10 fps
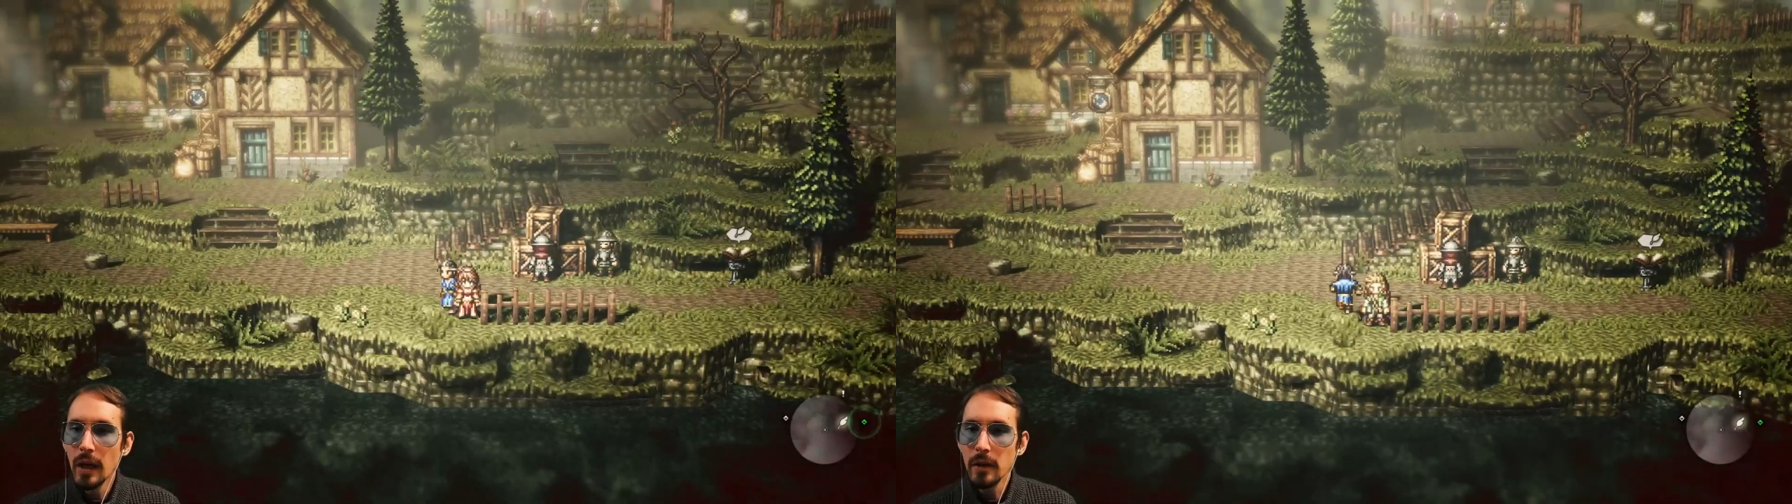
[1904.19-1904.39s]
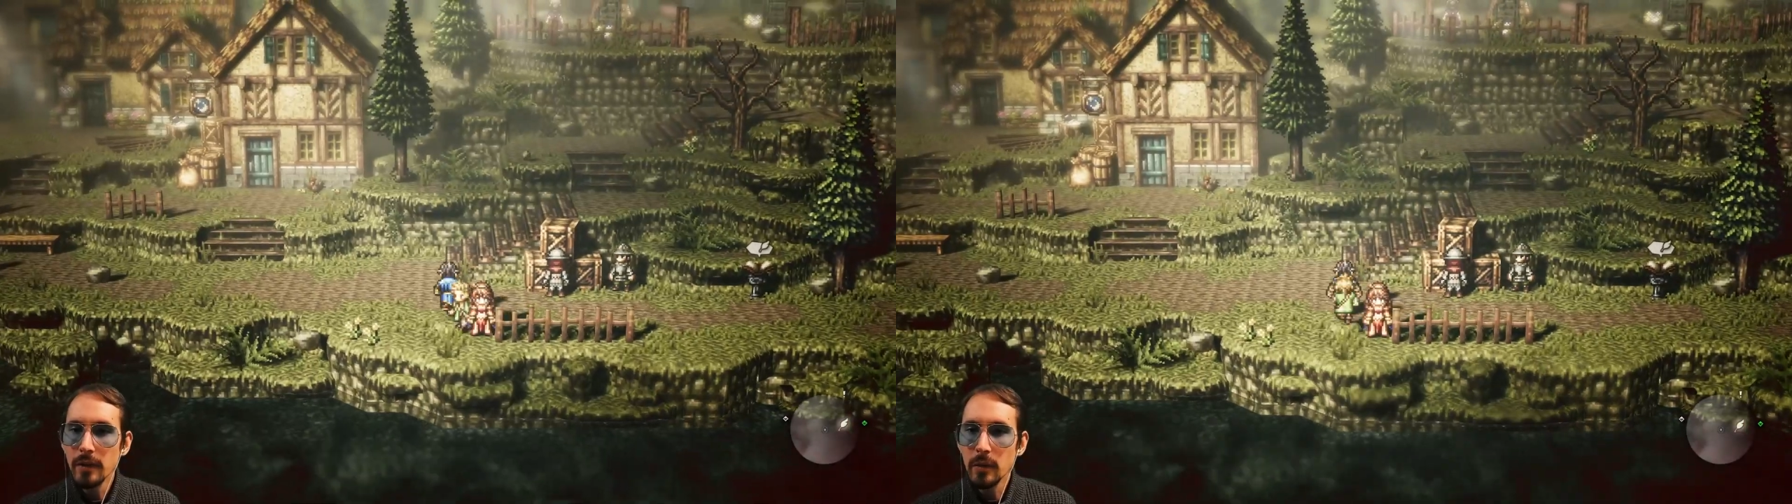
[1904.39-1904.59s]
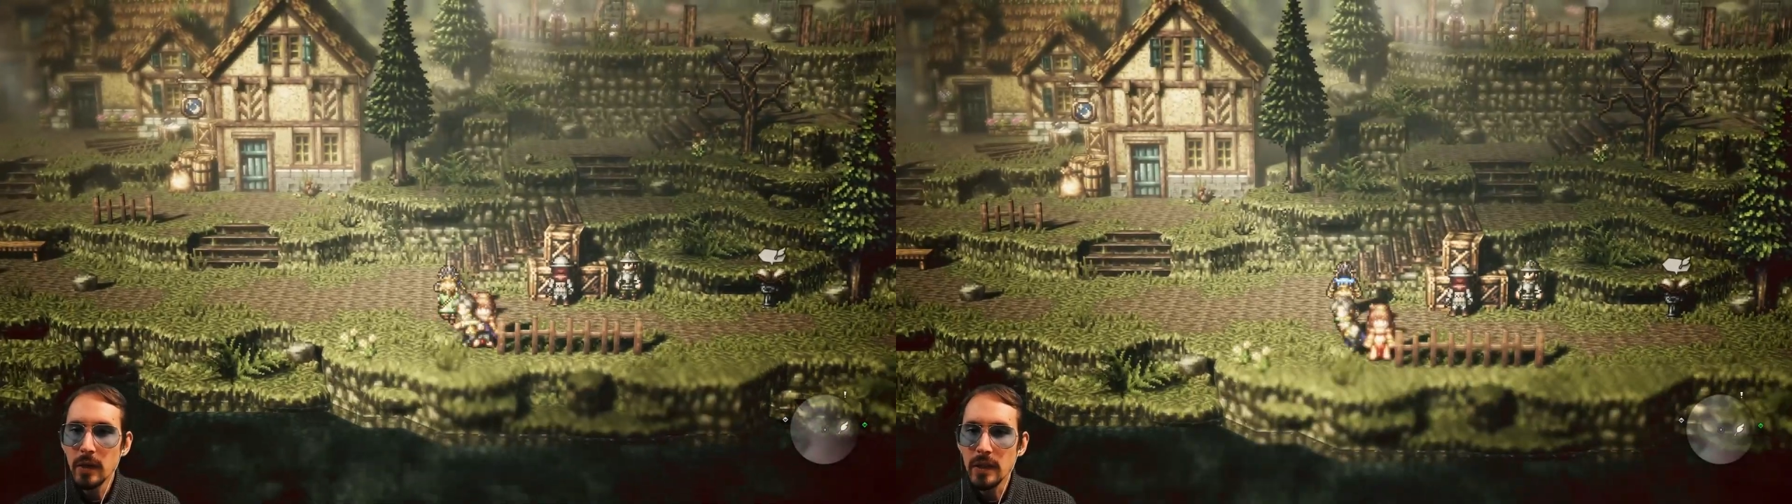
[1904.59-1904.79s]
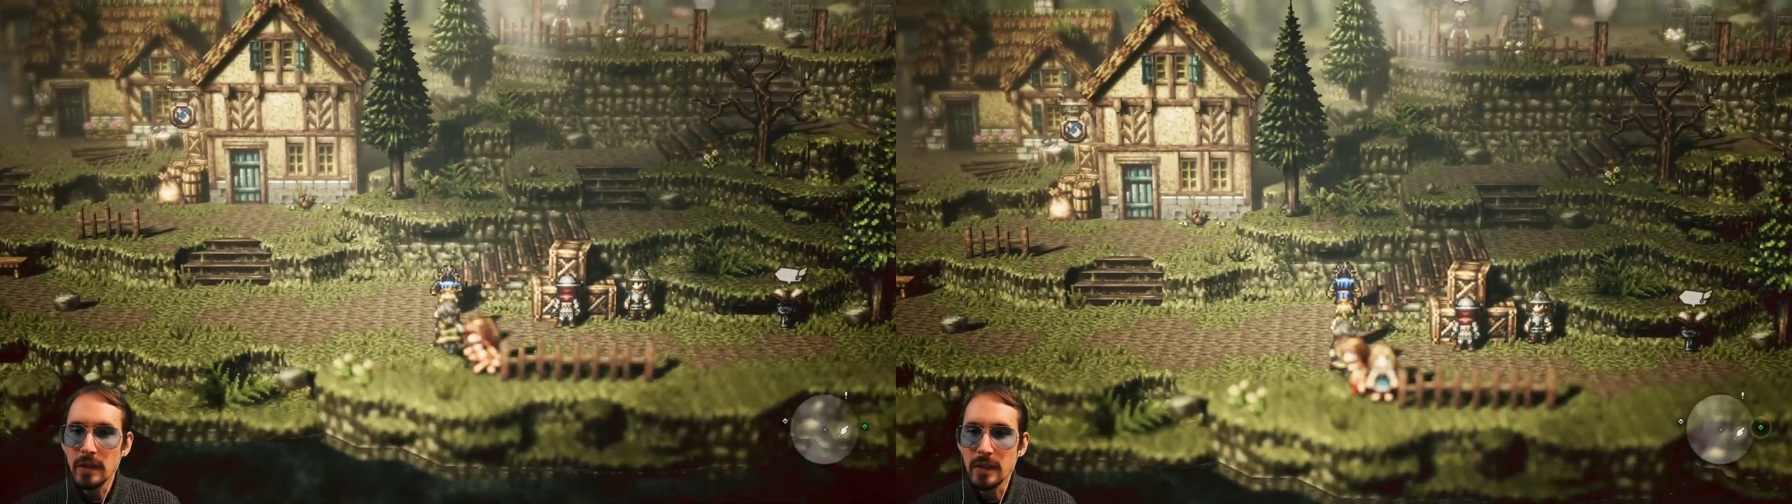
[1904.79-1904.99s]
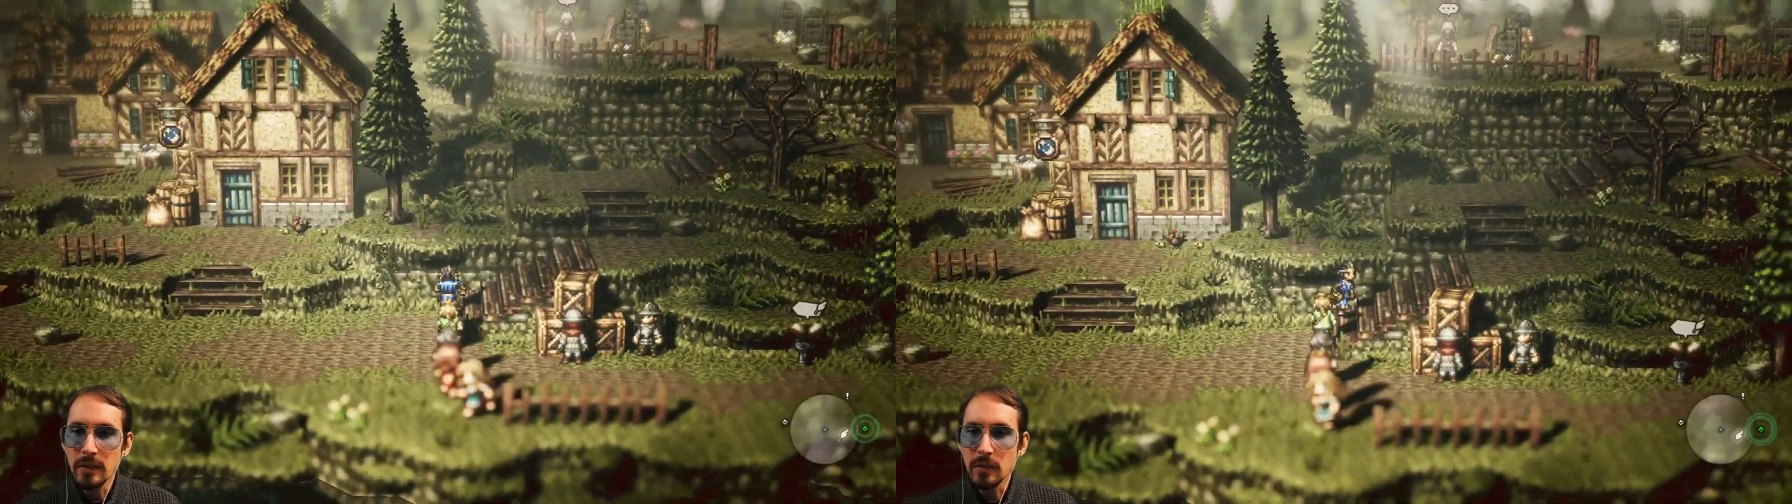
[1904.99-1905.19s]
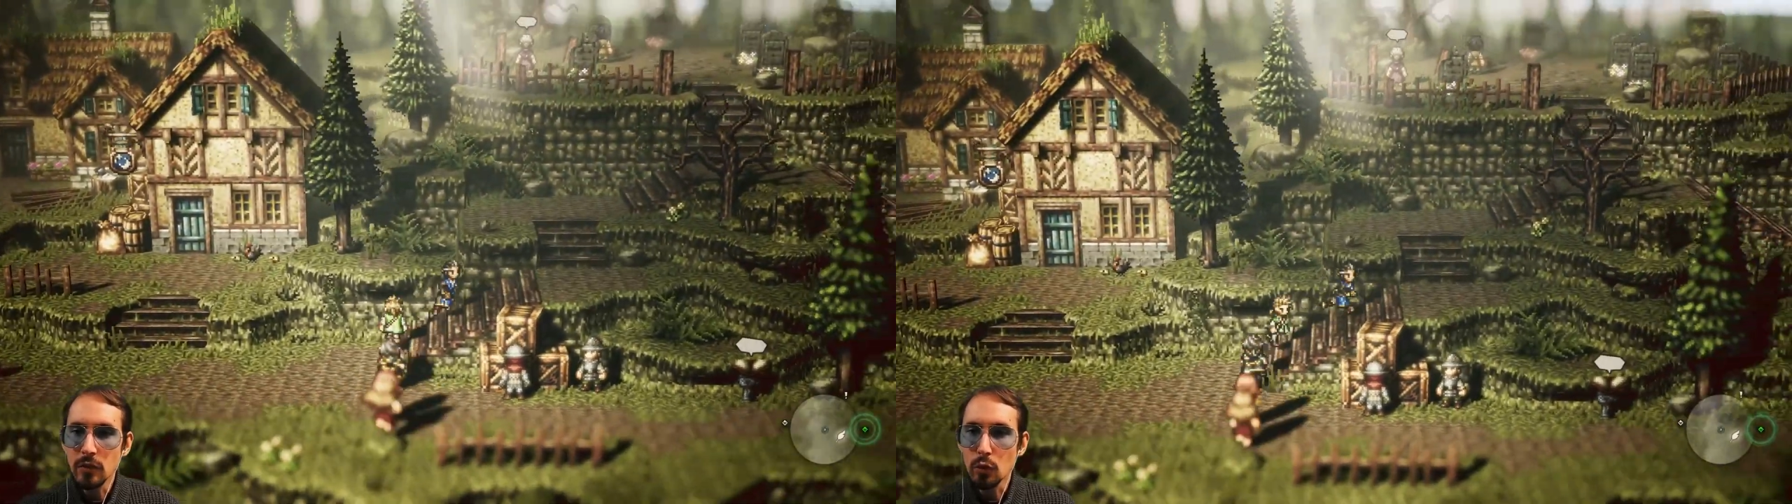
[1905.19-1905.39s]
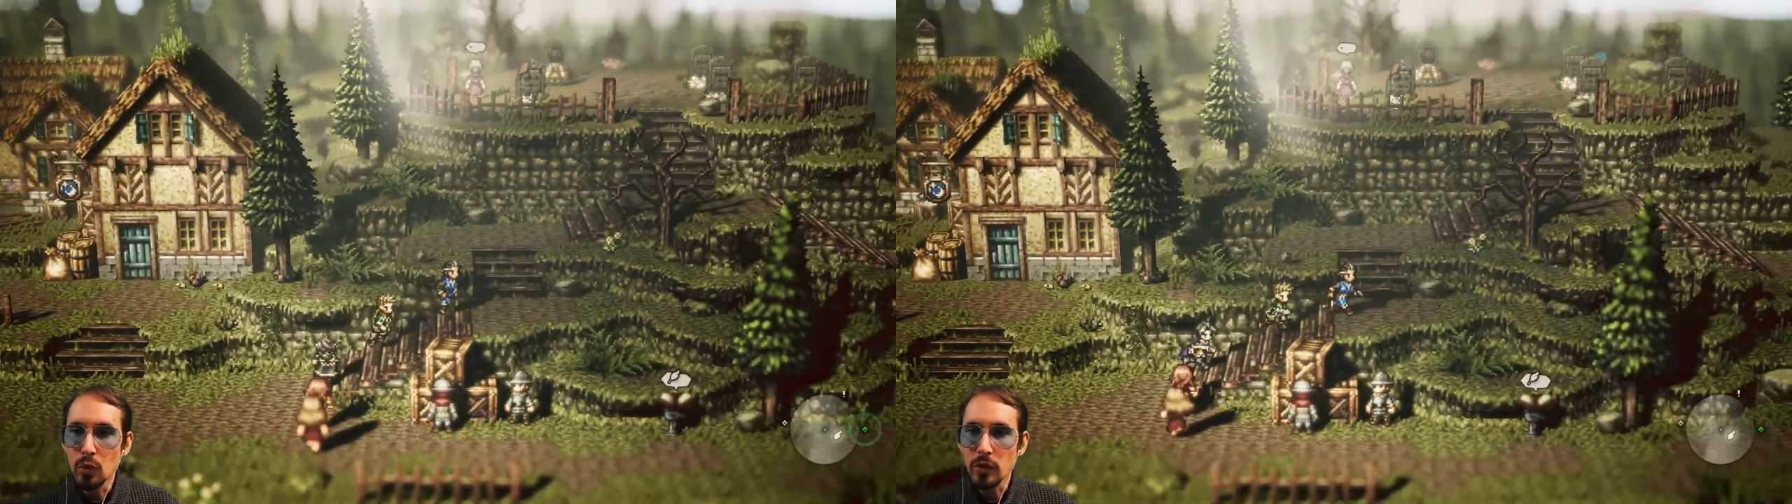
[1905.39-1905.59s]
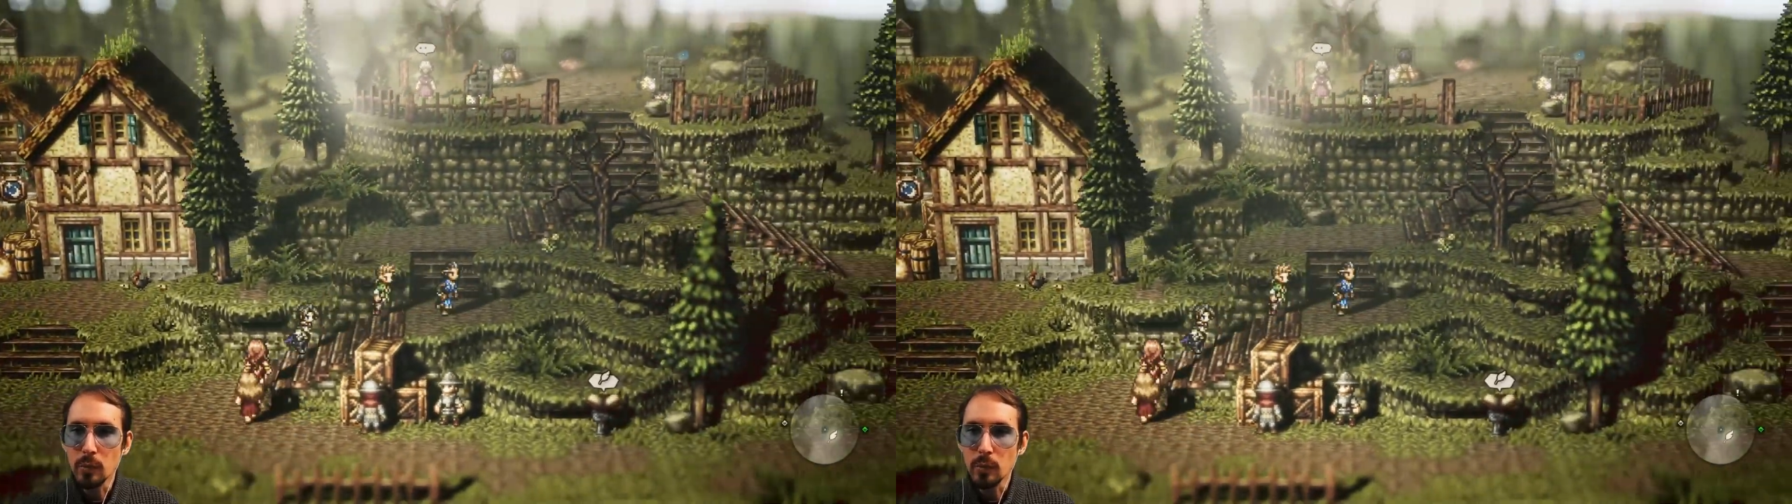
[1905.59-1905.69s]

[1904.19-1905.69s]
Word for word: I don't think we need to get the super